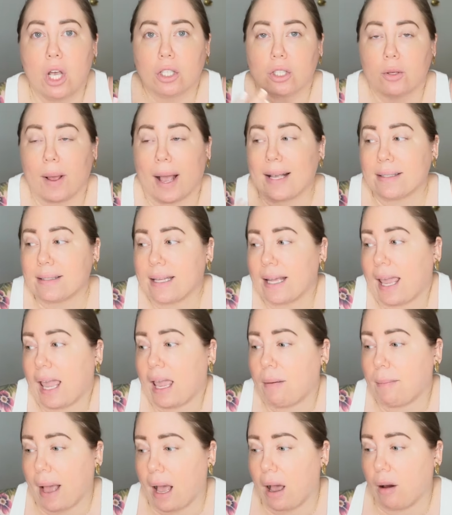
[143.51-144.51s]
So as they
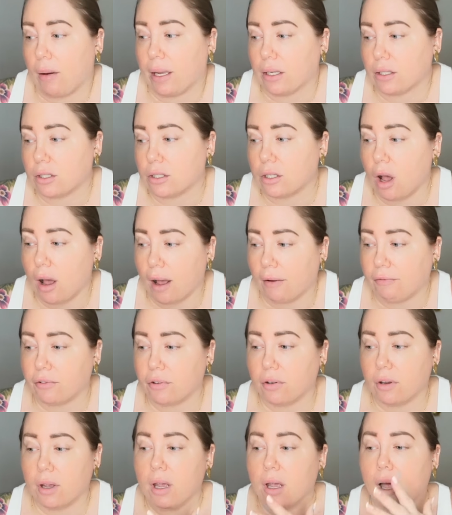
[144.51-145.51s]
came out in
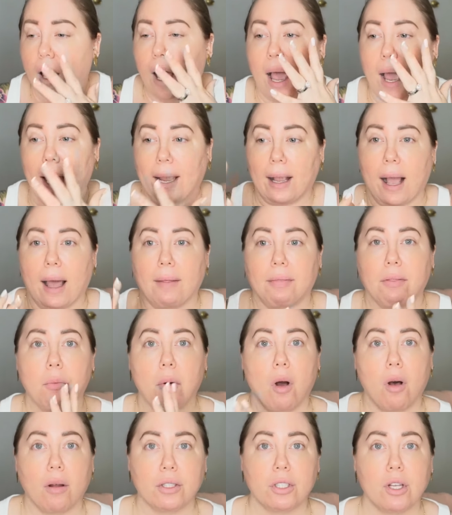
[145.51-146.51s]
soft, I got them
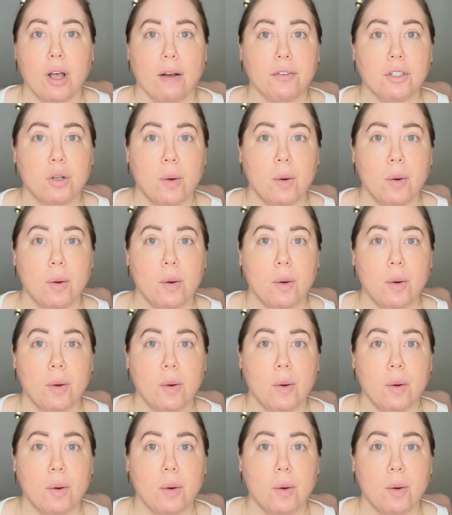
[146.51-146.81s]
all in soft.